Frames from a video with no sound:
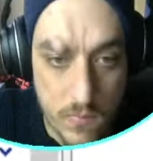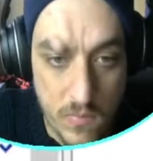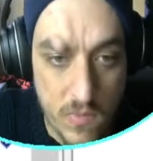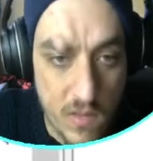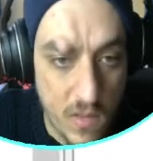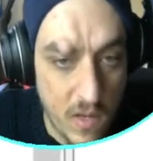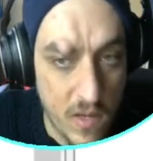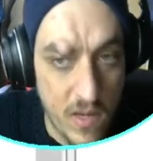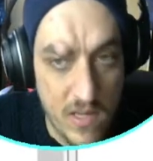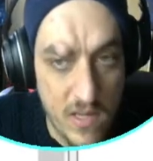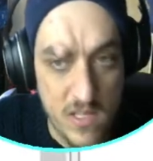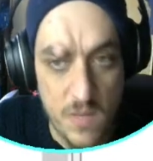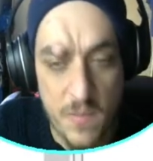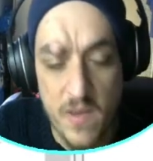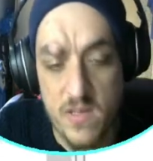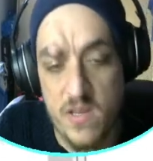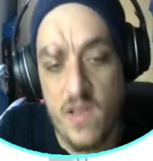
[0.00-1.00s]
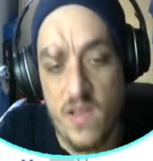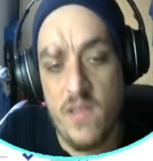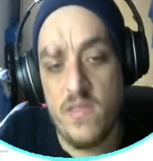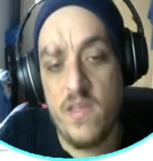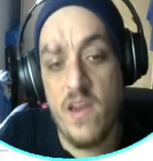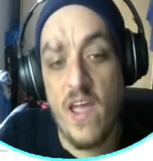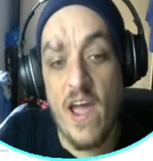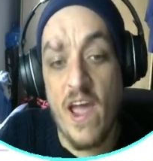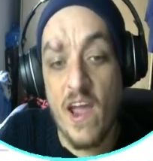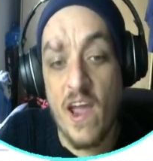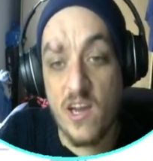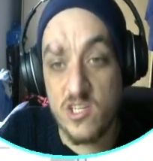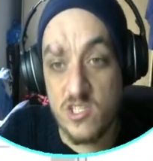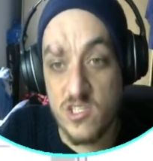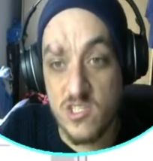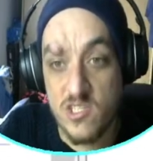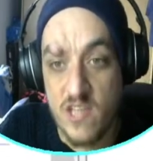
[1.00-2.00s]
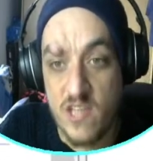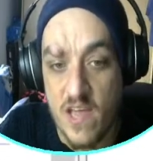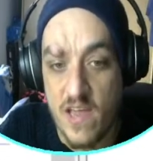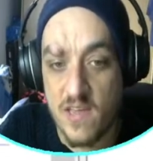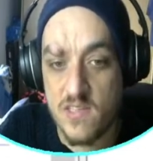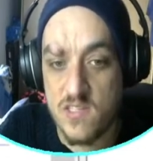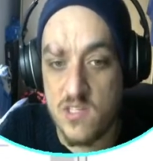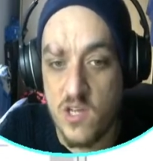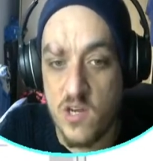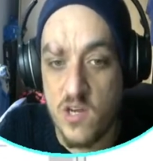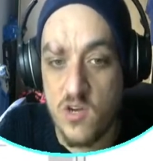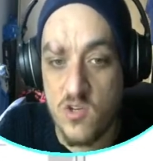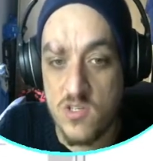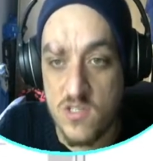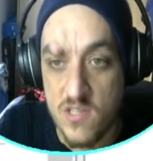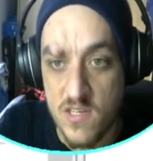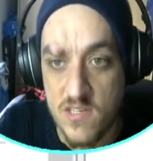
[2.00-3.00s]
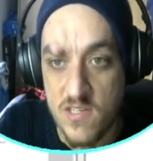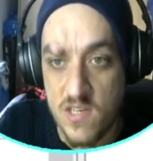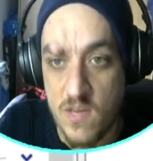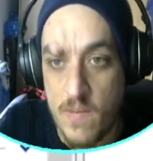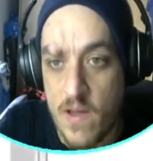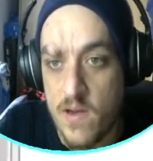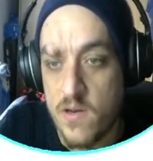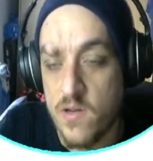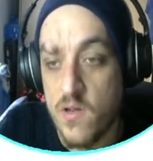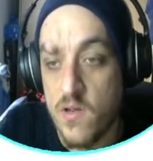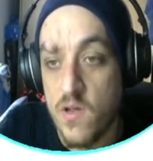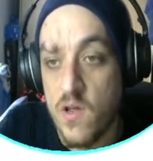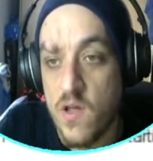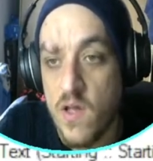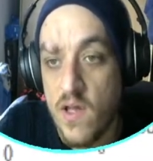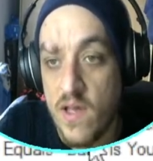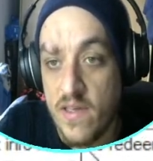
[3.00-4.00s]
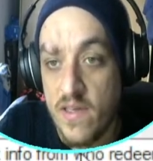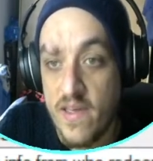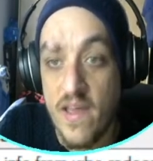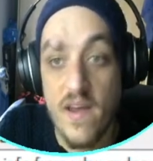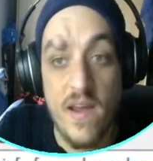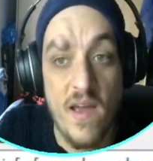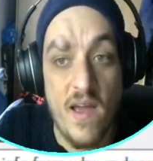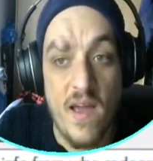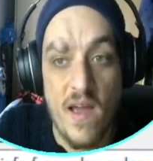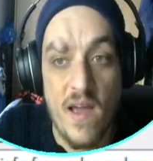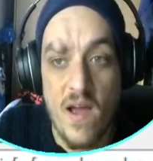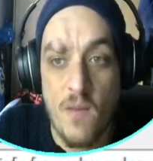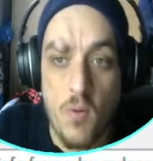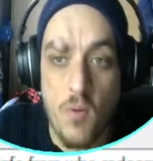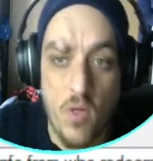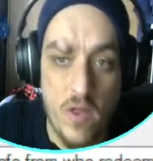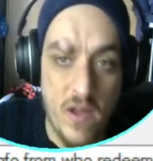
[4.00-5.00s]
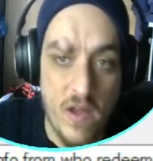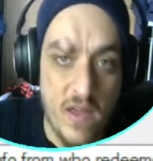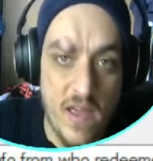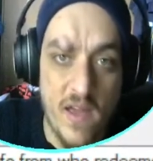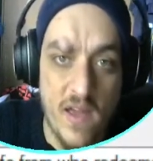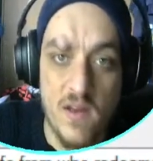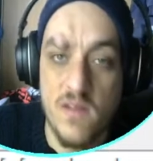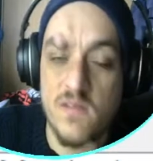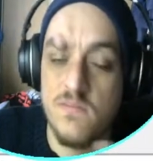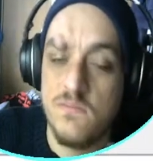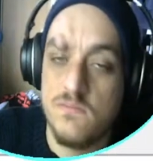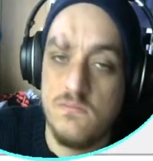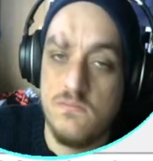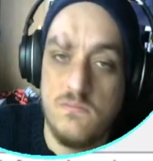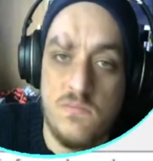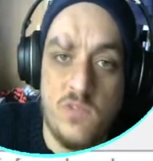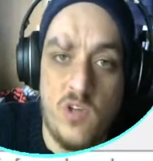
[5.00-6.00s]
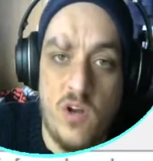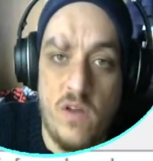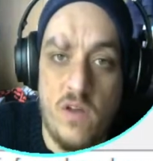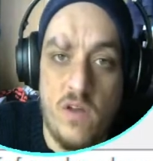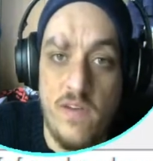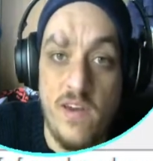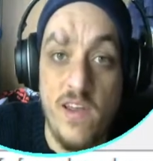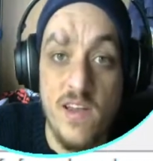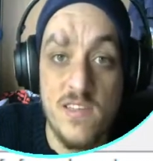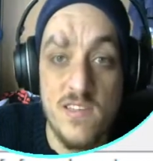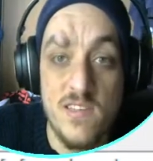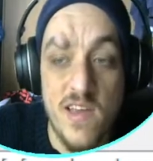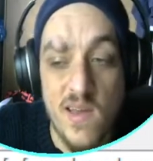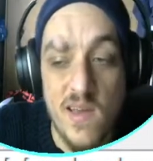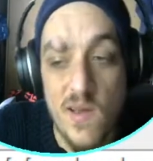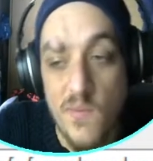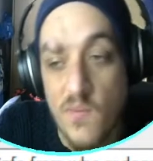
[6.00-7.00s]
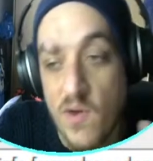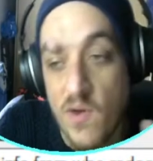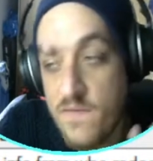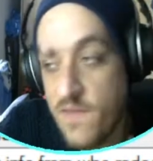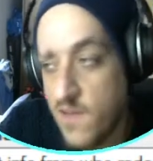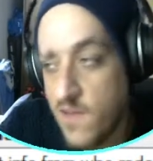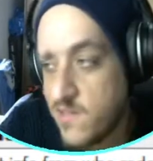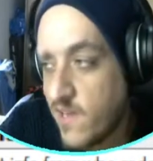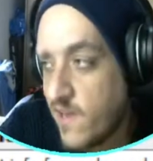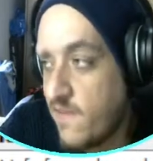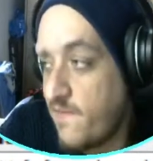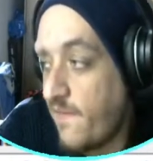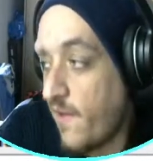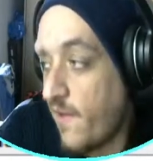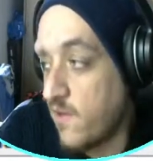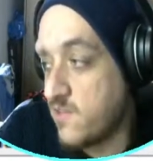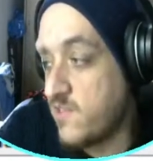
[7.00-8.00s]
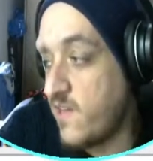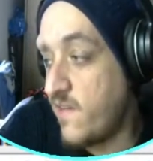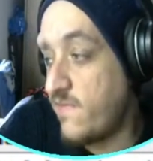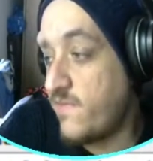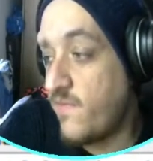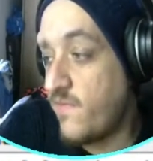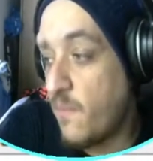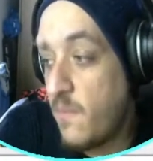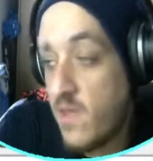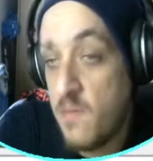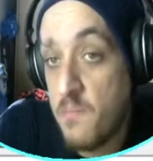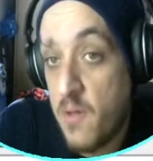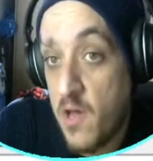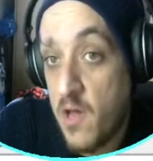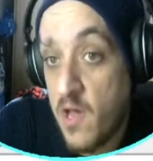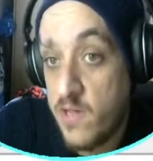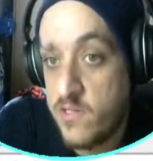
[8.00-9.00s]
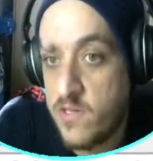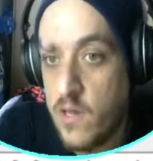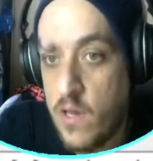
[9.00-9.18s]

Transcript: Easy peasy. Then it actions text, so it does this command. Again, I'm pulling it again. Don't know if it needs it, but it feels like a failsafe for me personally.